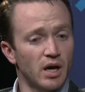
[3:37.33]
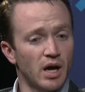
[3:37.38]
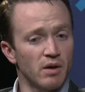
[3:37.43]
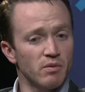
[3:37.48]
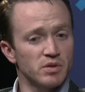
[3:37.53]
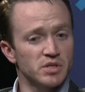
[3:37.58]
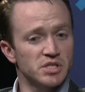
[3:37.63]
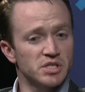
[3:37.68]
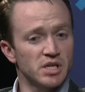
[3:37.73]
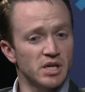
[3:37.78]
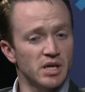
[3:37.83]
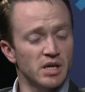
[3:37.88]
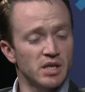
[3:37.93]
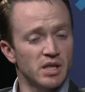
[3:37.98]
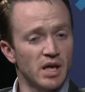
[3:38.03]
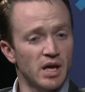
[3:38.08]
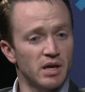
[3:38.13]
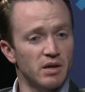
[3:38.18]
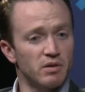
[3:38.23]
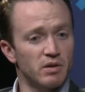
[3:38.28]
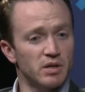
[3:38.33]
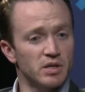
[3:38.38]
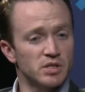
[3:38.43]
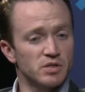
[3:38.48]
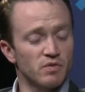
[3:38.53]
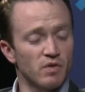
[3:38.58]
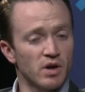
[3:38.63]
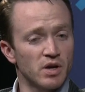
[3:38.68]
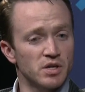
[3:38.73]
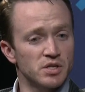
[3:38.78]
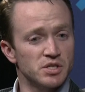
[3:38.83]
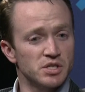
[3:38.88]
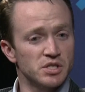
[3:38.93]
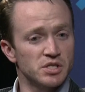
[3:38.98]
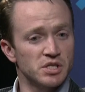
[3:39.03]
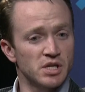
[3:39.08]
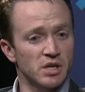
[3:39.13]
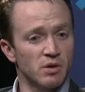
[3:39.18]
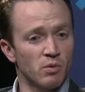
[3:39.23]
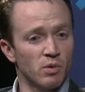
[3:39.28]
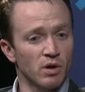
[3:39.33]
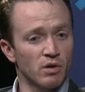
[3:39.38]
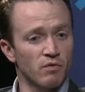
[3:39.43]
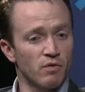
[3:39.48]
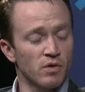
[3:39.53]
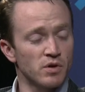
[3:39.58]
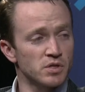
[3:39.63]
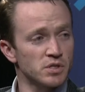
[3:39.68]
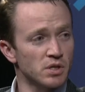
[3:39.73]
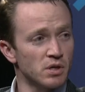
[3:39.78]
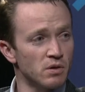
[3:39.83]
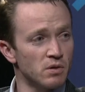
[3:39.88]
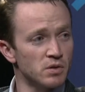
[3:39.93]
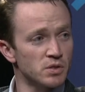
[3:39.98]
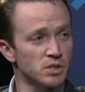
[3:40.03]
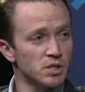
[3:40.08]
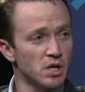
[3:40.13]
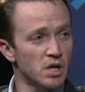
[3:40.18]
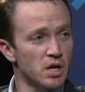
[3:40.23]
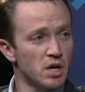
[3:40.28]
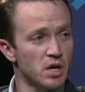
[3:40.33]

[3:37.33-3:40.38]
I would say that as far as the state workforce goes,